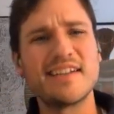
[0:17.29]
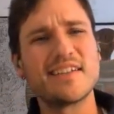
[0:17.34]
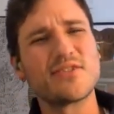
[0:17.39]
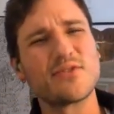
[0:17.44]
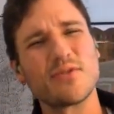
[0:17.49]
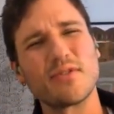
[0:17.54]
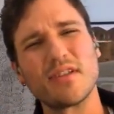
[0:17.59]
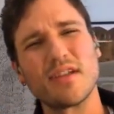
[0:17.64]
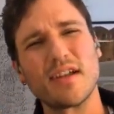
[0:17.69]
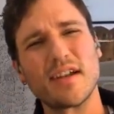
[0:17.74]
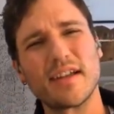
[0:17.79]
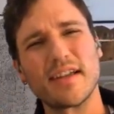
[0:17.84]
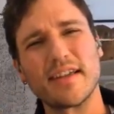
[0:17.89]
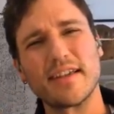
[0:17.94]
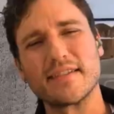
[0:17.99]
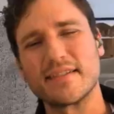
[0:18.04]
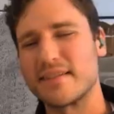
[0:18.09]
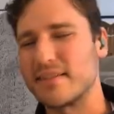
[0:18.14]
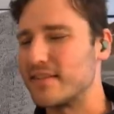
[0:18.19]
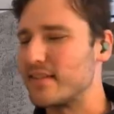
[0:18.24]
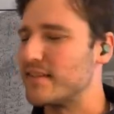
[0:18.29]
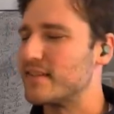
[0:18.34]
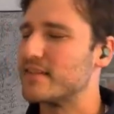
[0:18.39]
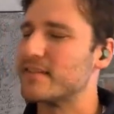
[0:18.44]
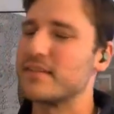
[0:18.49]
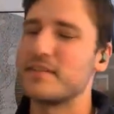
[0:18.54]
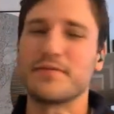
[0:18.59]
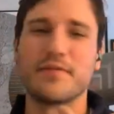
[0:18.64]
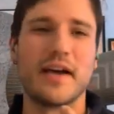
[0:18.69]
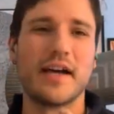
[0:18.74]
So in a lot of cases,
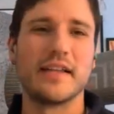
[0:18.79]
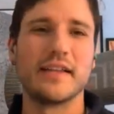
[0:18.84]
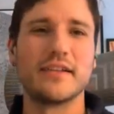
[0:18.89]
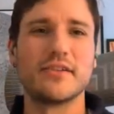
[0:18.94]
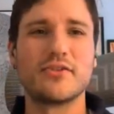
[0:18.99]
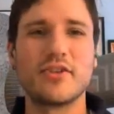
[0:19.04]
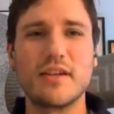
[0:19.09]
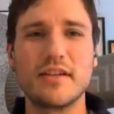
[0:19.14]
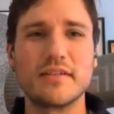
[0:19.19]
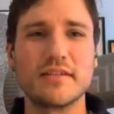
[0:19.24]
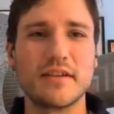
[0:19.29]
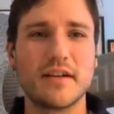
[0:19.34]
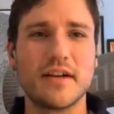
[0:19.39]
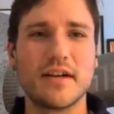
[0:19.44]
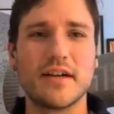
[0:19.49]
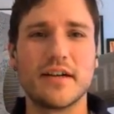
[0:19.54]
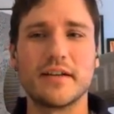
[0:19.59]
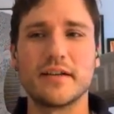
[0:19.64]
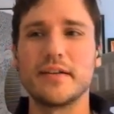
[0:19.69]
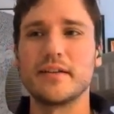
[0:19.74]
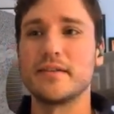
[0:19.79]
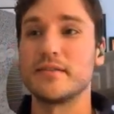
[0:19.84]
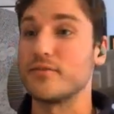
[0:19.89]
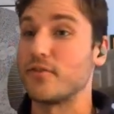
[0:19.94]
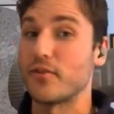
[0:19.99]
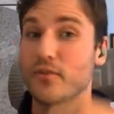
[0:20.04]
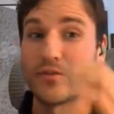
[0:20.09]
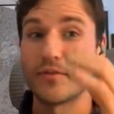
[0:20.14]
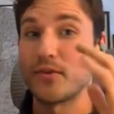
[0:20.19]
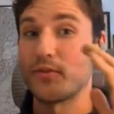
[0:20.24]
this is valid JSON.
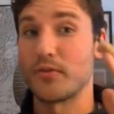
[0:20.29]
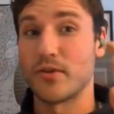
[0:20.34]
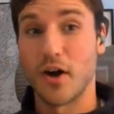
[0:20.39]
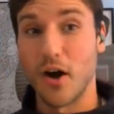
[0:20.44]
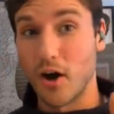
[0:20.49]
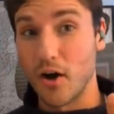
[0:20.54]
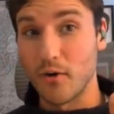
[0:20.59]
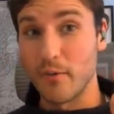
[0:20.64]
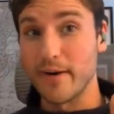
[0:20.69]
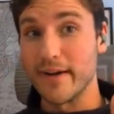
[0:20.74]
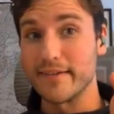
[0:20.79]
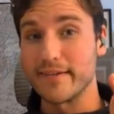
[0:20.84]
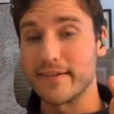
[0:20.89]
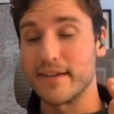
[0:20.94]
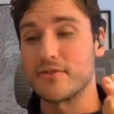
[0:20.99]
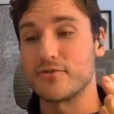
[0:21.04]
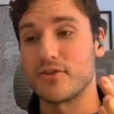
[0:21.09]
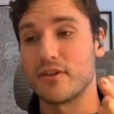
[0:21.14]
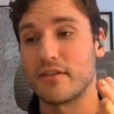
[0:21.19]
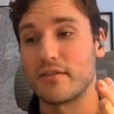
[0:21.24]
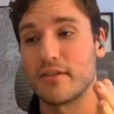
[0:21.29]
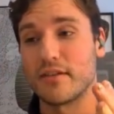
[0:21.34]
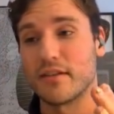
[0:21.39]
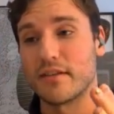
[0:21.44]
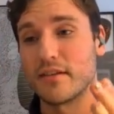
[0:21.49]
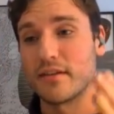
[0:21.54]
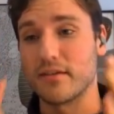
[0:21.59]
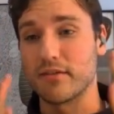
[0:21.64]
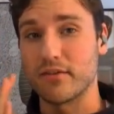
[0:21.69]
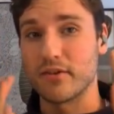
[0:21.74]
So you can always get
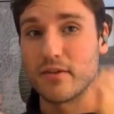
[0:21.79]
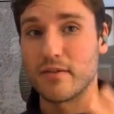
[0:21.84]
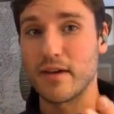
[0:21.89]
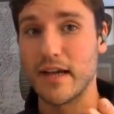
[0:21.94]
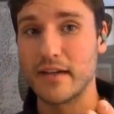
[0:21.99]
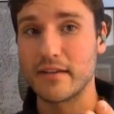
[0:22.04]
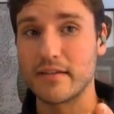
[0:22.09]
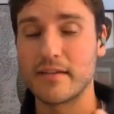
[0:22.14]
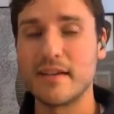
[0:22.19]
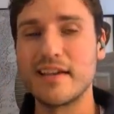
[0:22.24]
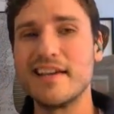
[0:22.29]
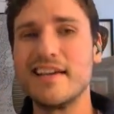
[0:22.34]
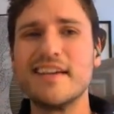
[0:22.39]
JSON that is correct.